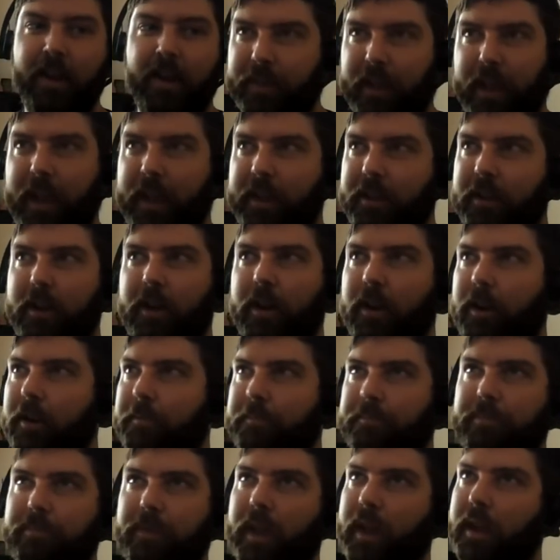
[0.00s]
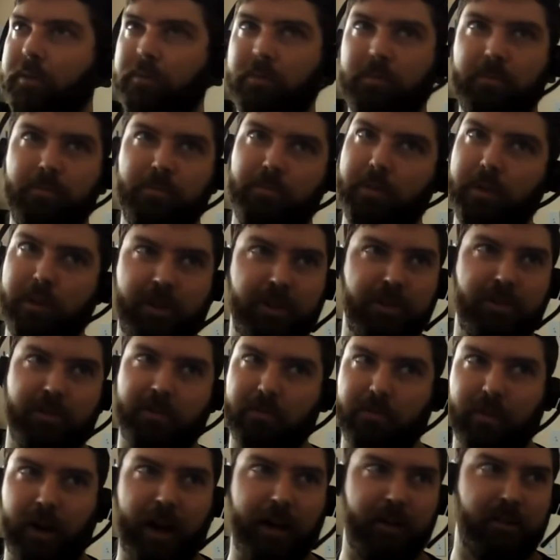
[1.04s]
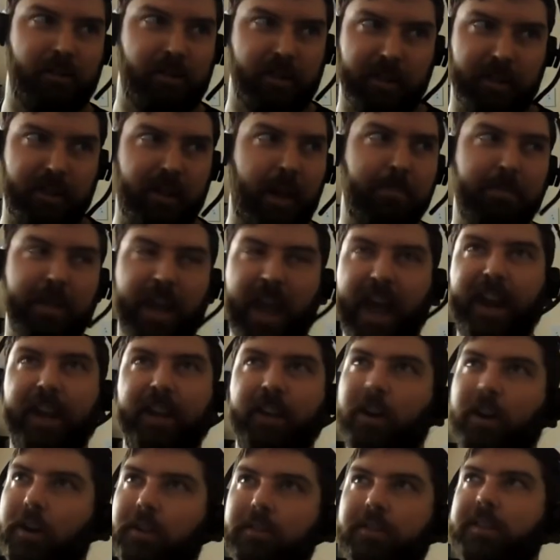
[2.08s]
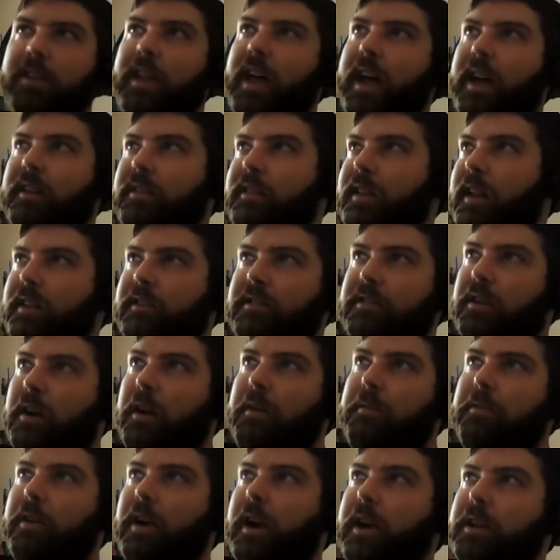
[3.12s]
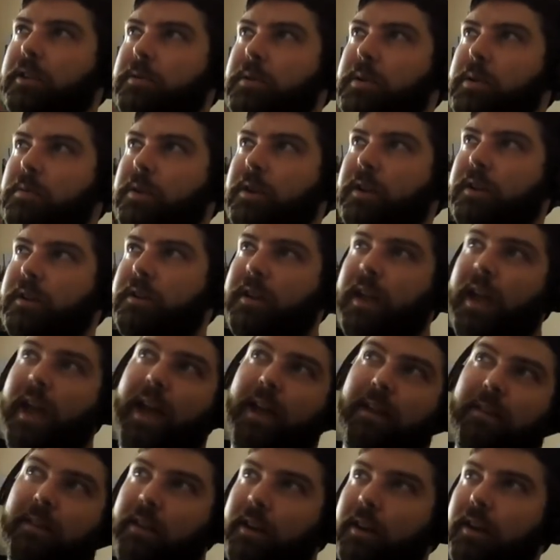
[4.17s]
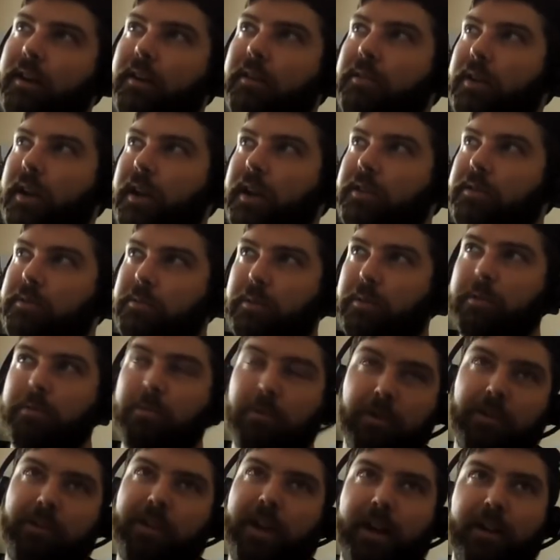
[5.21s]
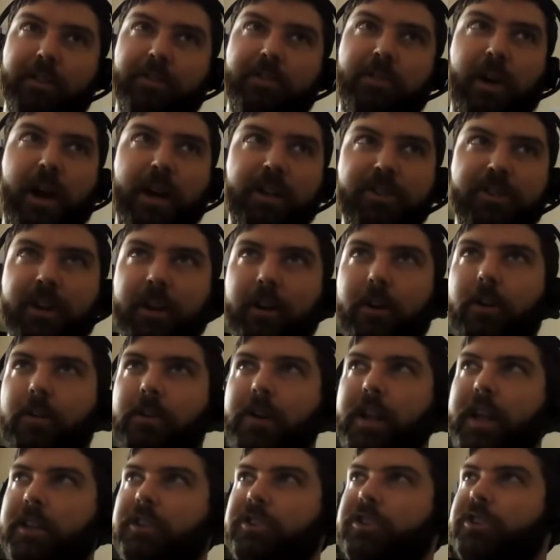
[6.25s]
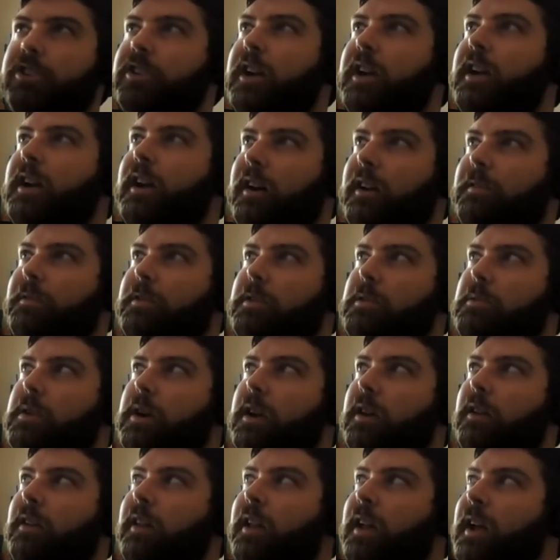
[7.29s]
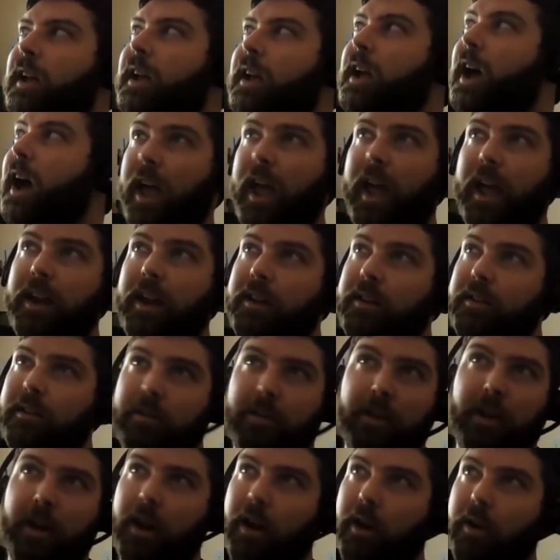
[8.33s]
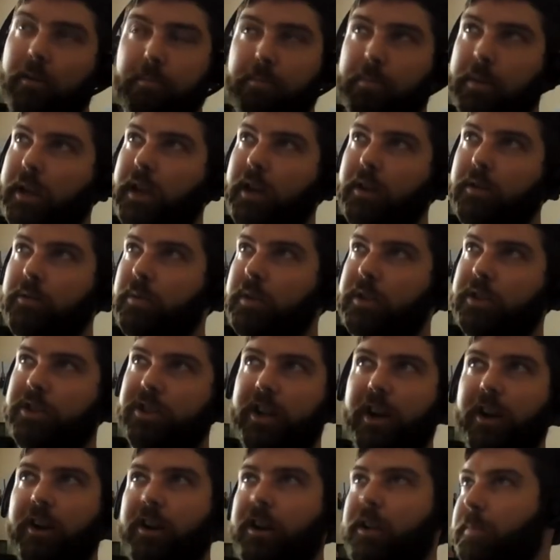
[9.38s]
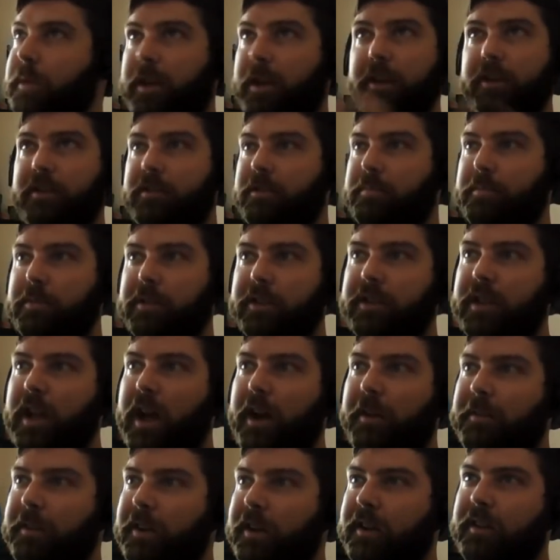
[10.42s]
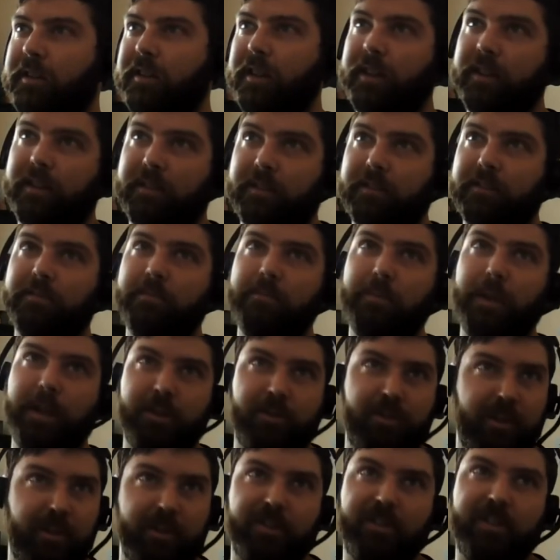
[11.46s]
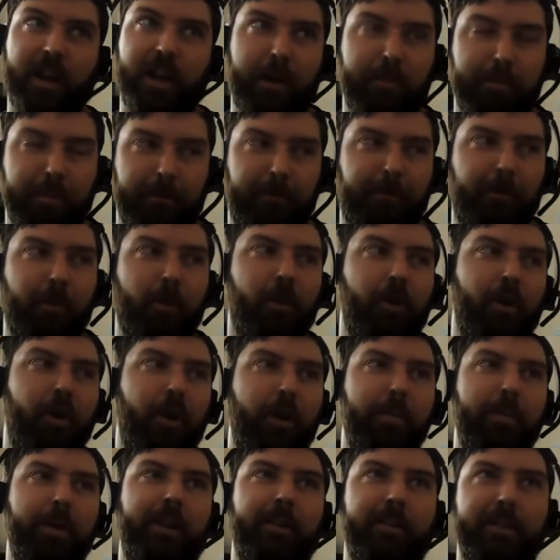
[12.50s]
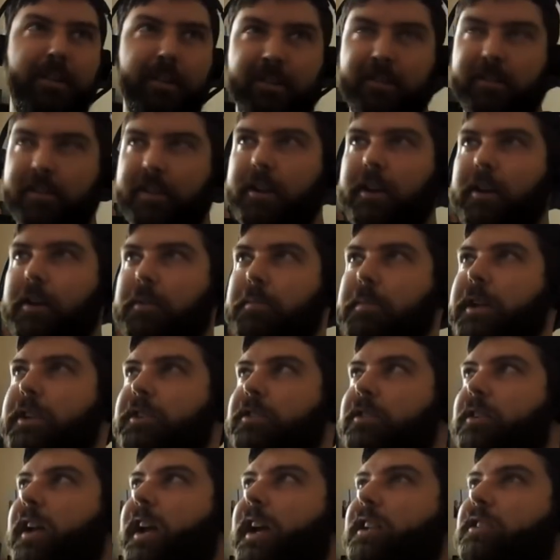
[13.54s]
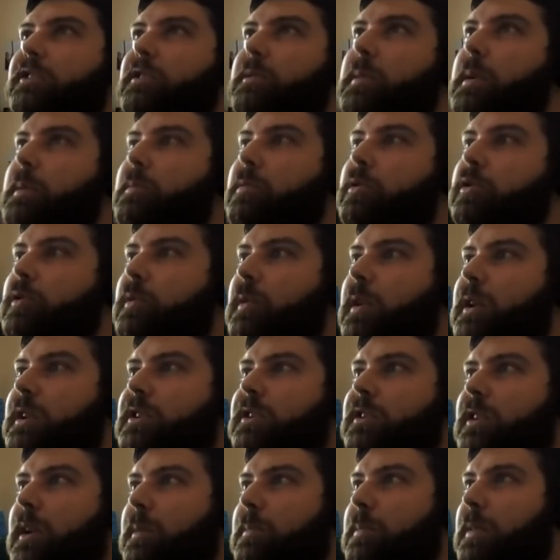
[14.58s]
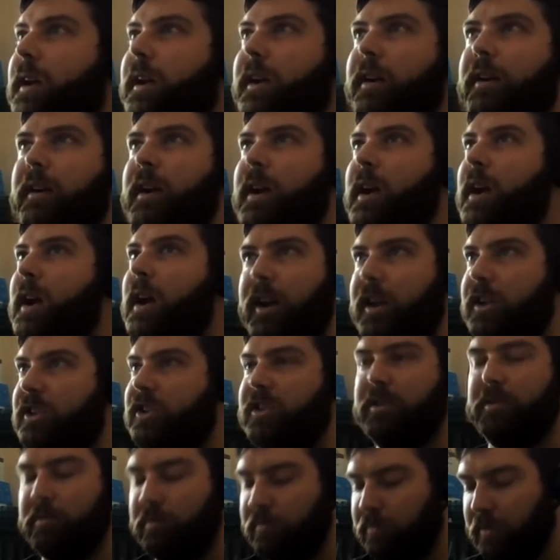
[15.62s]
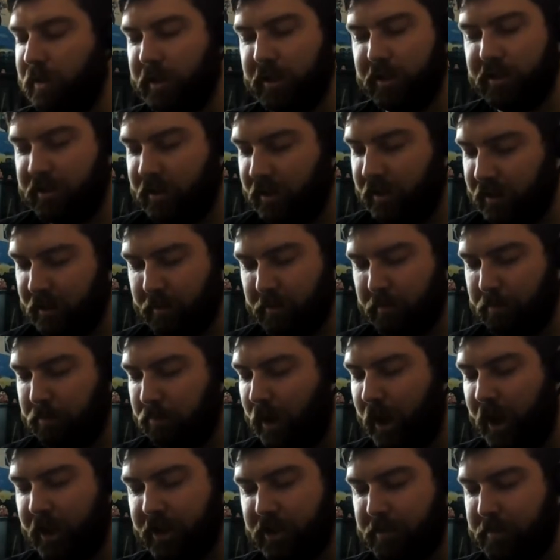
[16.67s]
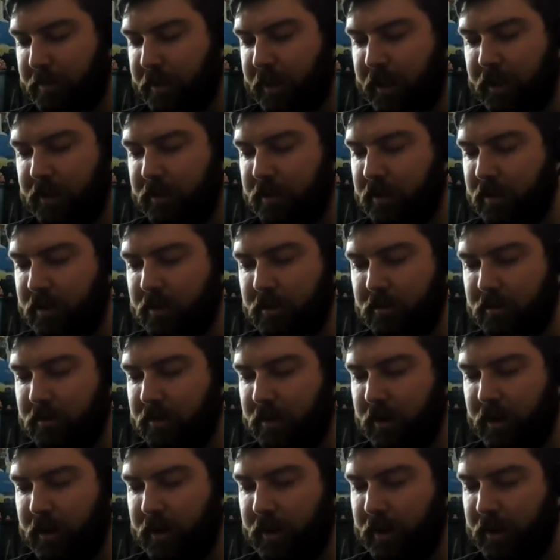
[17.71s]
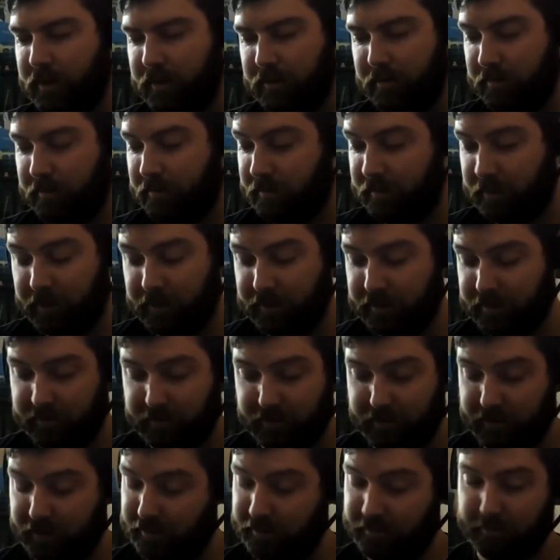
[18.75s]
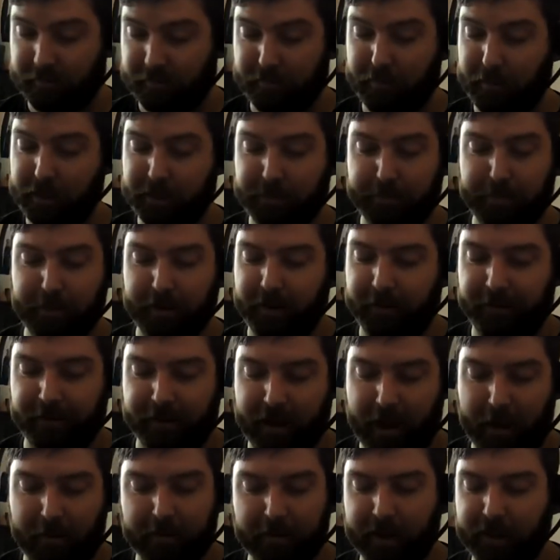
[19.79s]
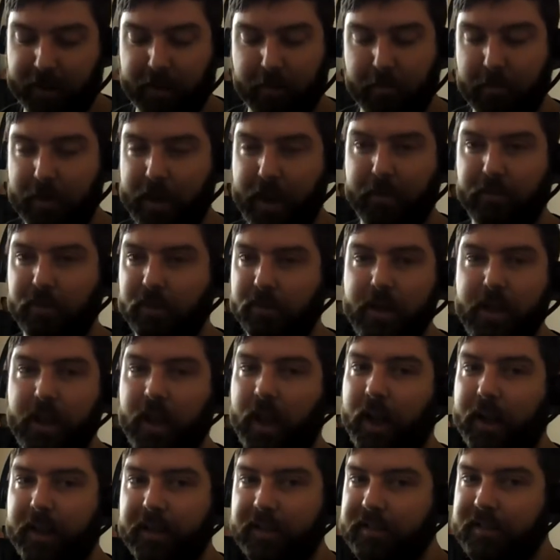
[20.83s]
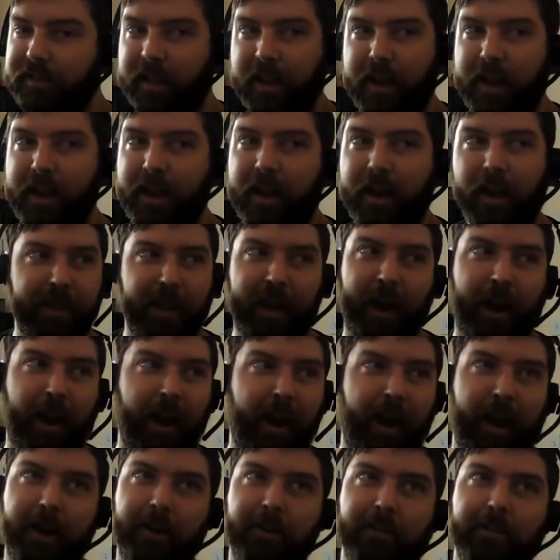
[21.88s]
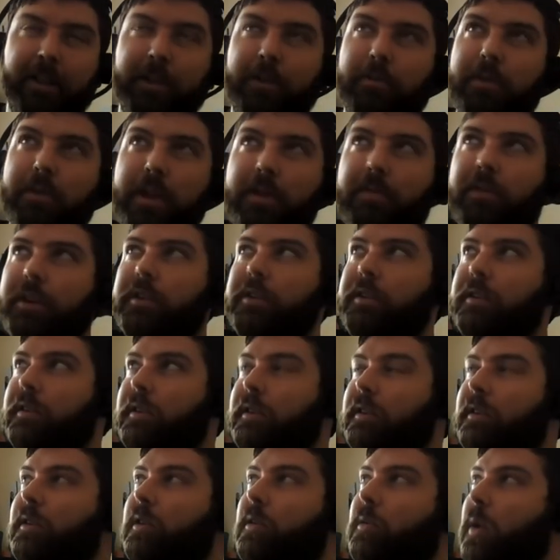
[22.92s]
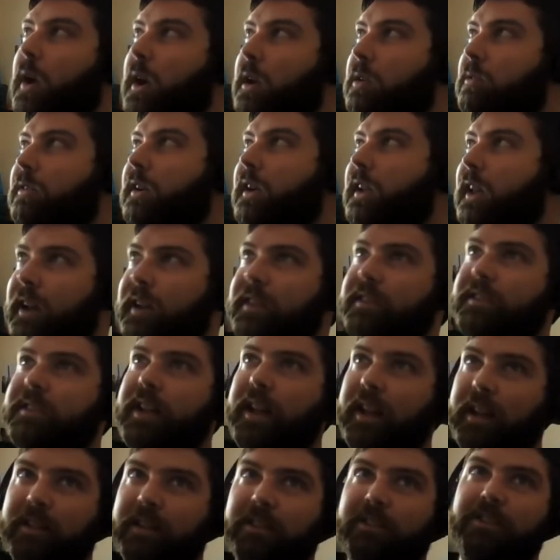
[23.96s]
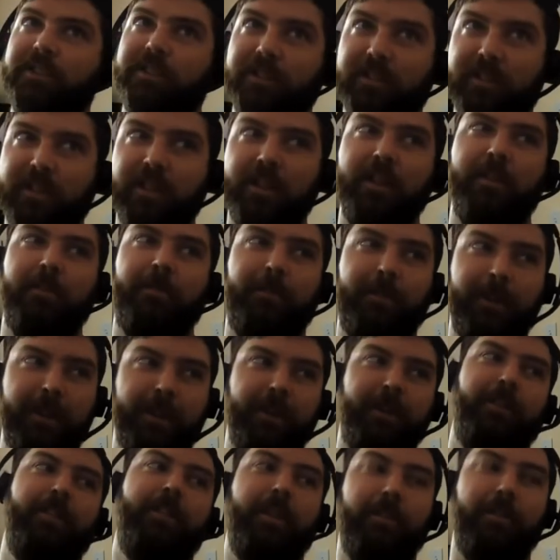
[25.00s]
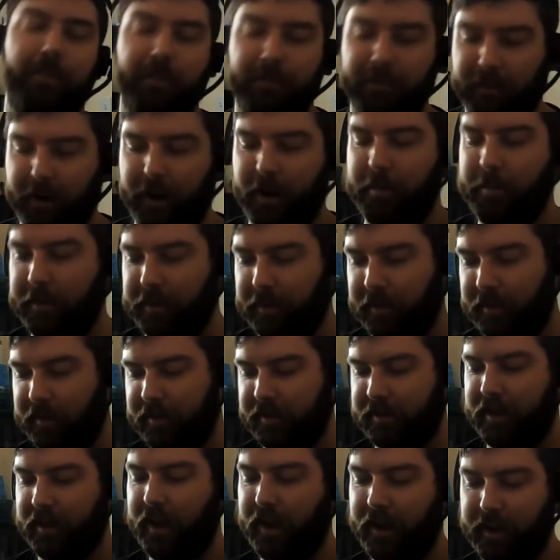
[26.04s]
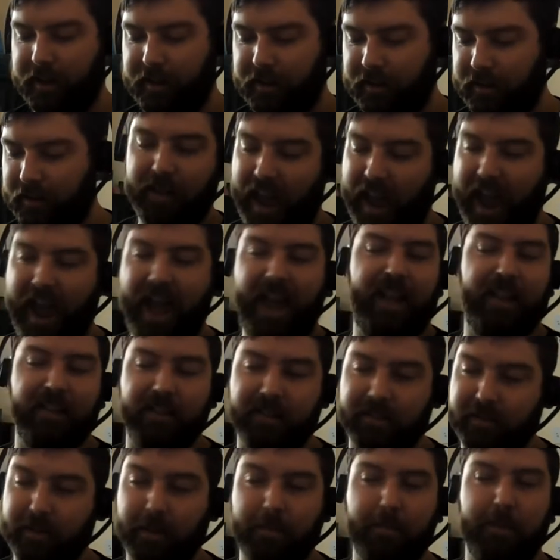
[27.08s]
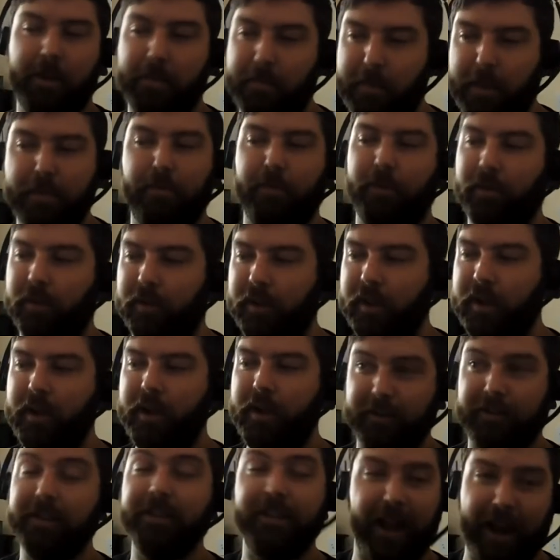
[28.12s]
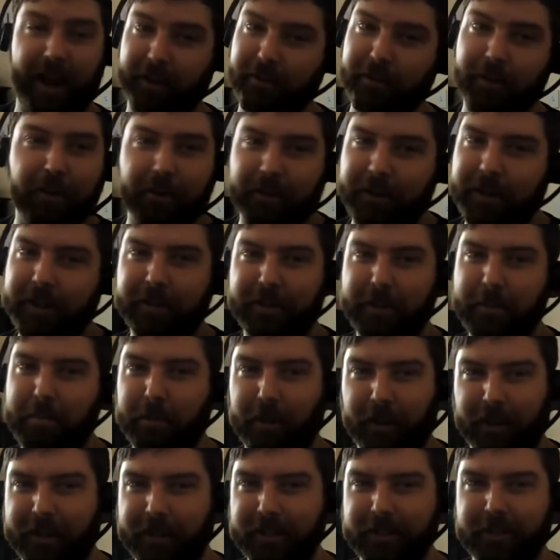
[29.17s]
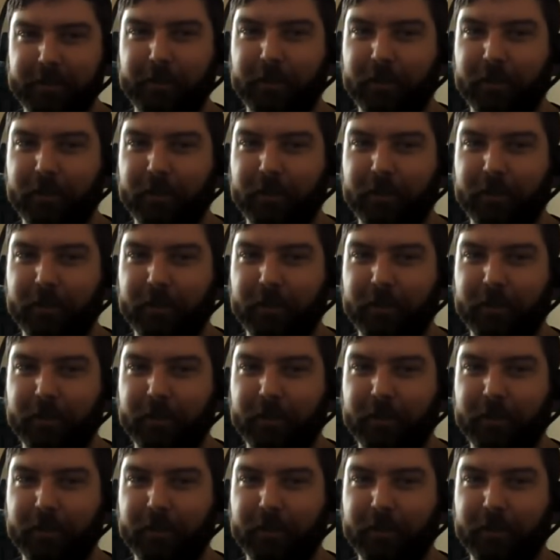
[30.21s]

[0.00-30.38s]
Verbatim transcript: and you know and we just gradually kept adding on to that that software as we would add, you know as we were kind of scratching our own itch if you will and you know because we shared it because mustafa like made sure to set up the forum and at least you know made sure to answer people's questions up there it just really started blossoming into uh, this this much bigger phenomenon than we ever realized and I, I don't think we even quite realized that just the field of environmental design had so many people to download the plugins